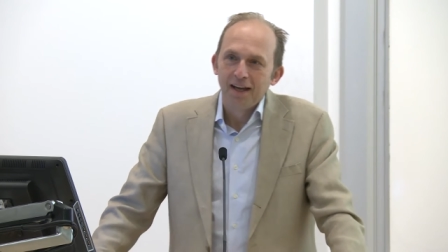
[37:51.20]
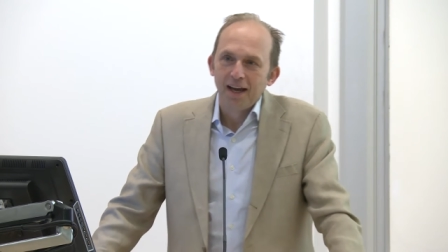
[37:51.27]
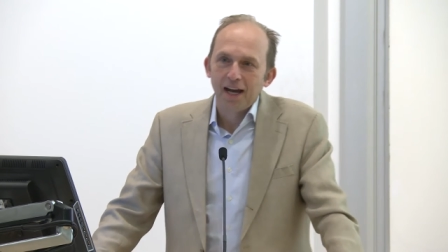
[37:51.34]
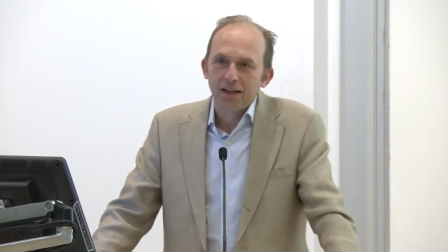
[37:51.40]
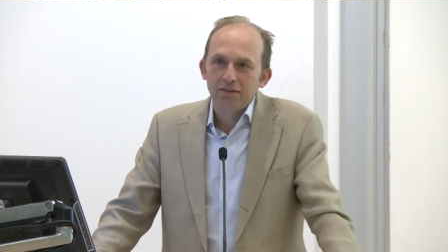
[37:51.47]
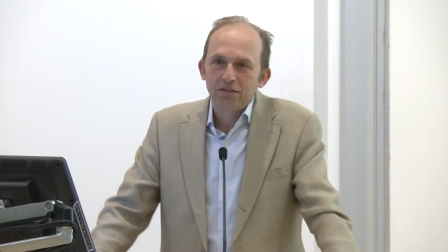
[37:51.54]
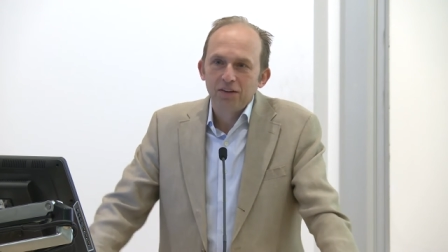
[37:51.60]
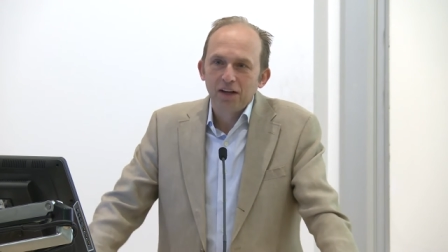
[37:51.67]

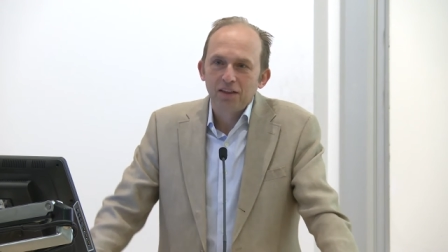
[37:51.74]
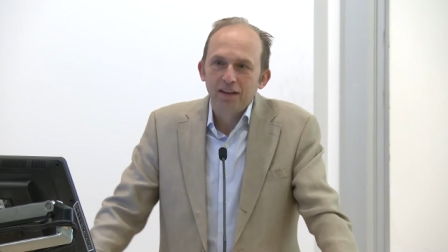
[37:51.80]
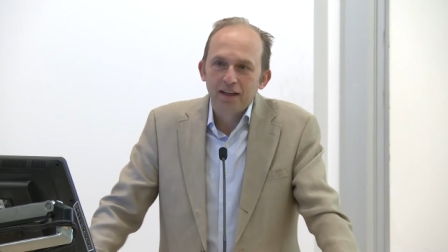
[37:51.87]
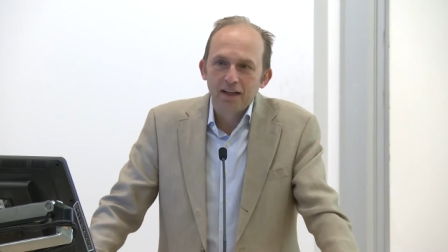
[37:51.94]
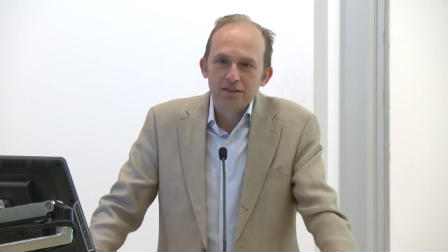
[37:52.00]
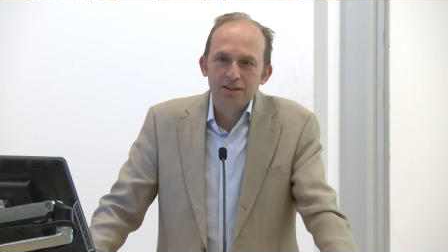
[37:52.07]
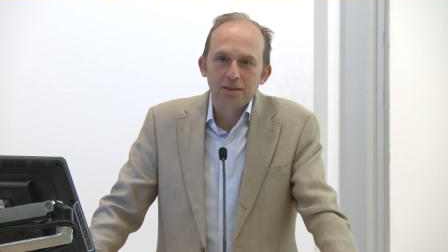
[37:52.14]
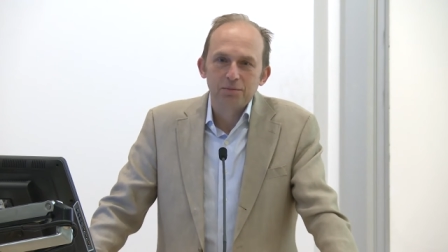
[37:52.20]
And if nothing
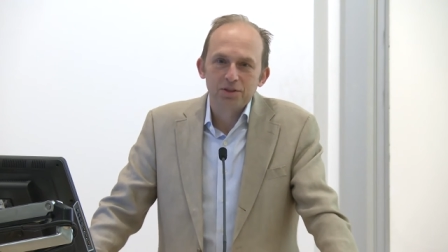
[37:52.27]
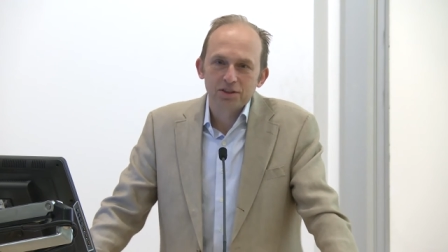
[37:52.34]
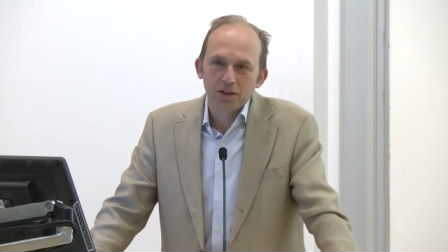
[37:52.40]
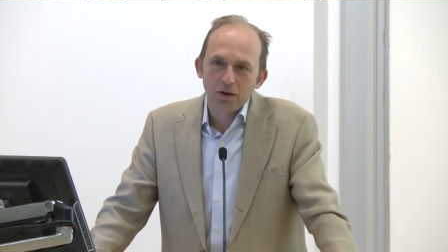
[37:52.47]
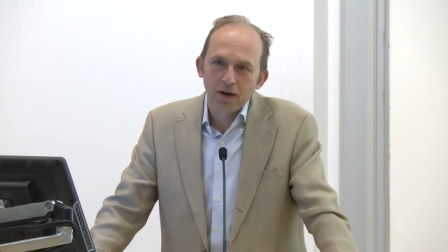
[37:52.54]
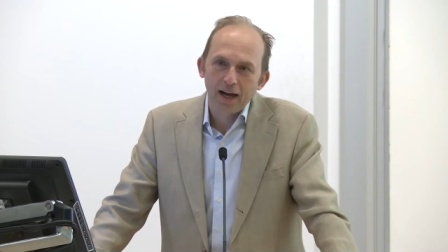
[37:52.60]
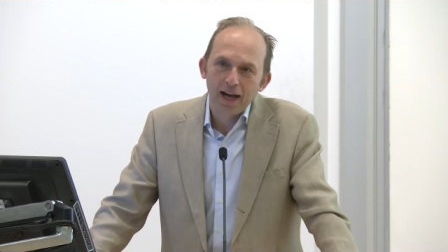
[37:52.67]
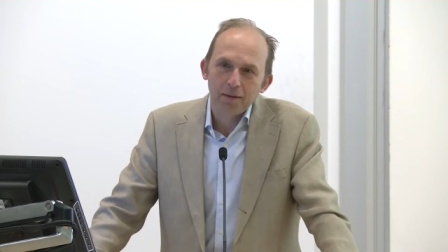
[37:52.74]
else, I'm
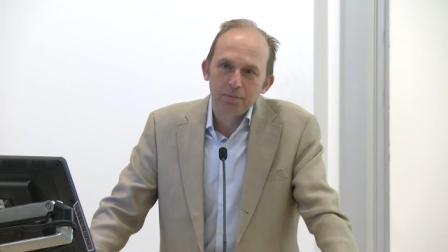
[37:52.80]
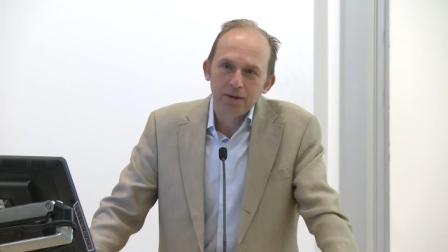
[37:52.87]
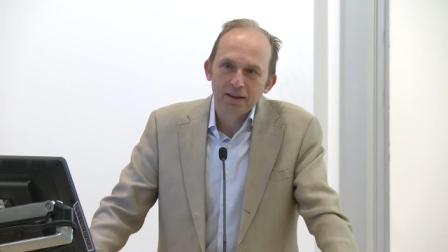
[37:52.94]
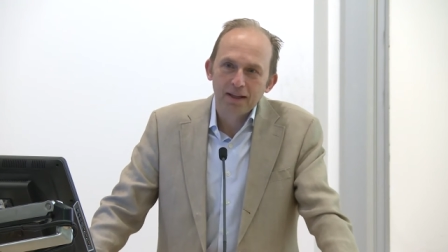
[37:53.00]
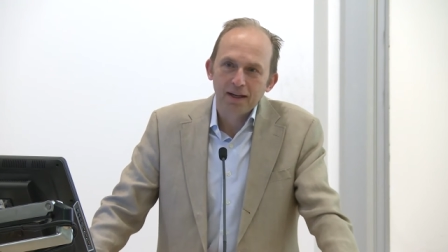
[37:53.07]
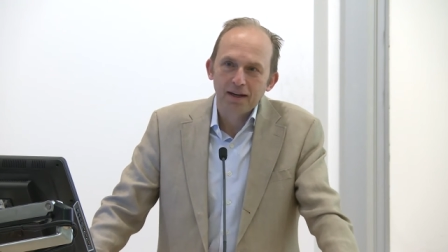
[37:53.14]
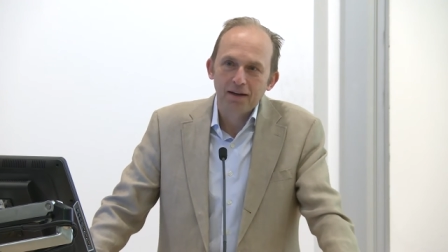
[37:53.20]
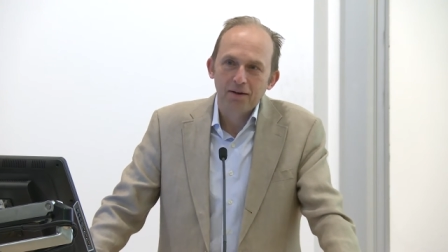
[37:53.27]
so happy
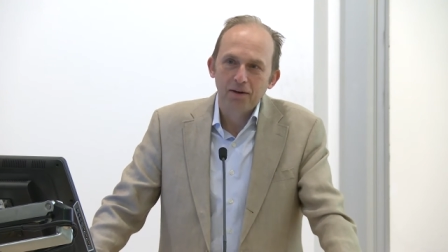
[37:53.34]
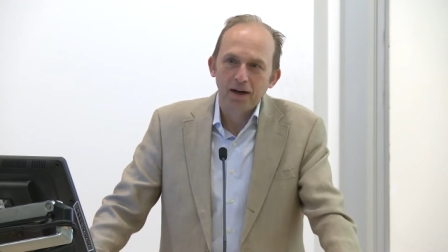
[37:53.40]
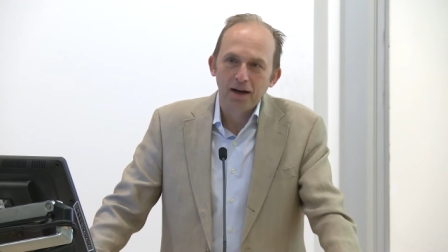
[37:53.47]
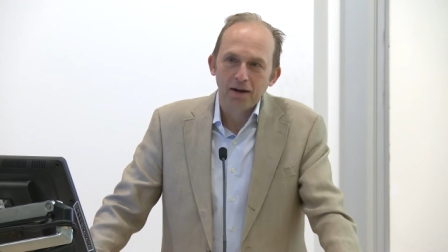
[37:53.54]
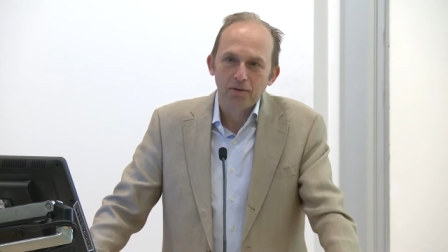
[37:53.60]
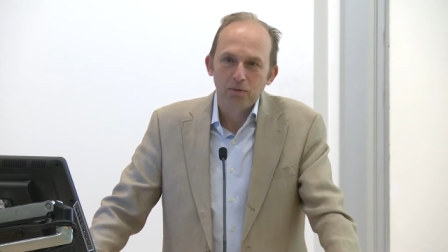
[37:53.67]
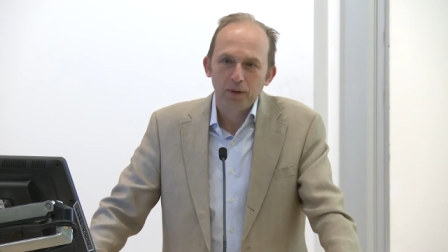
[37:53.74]
that uh,